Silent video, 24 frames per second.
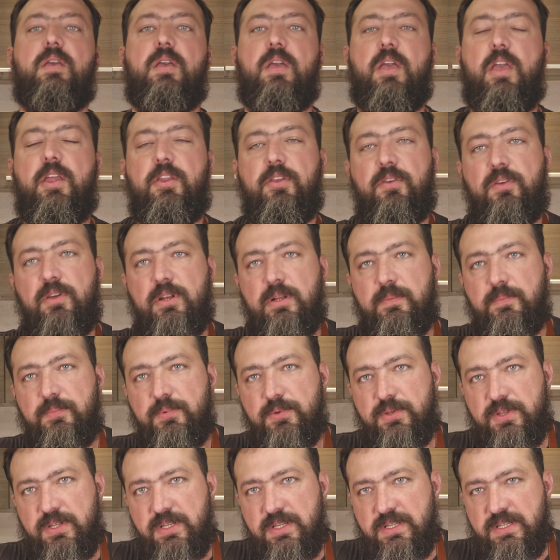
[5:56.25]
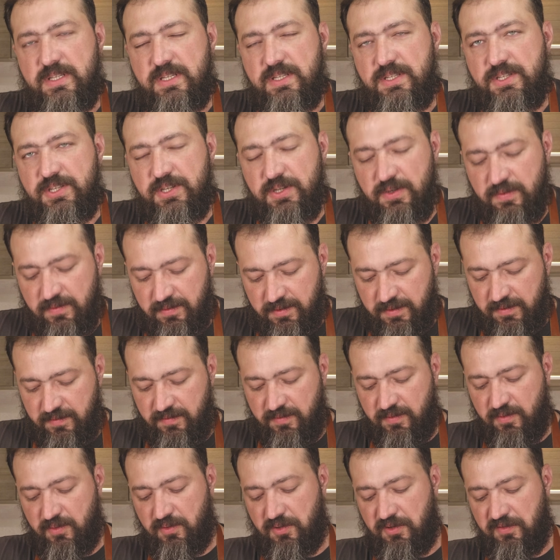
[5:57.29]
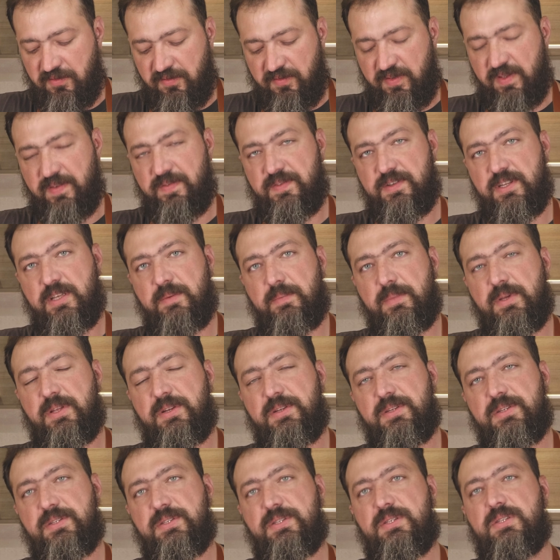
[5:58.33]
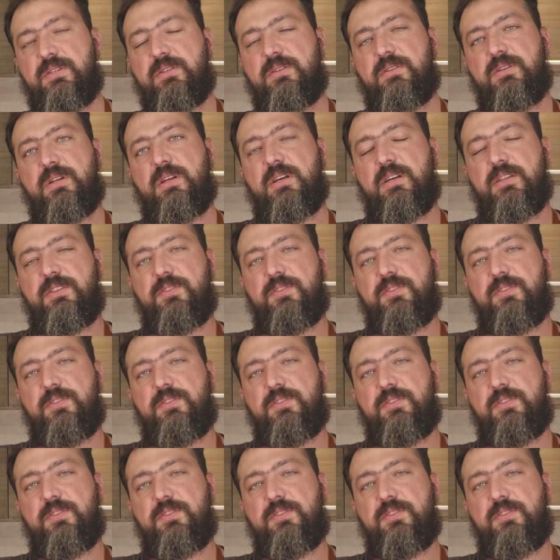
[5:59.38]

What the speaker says: And you're gonna put this in the oven for 15 minutes on a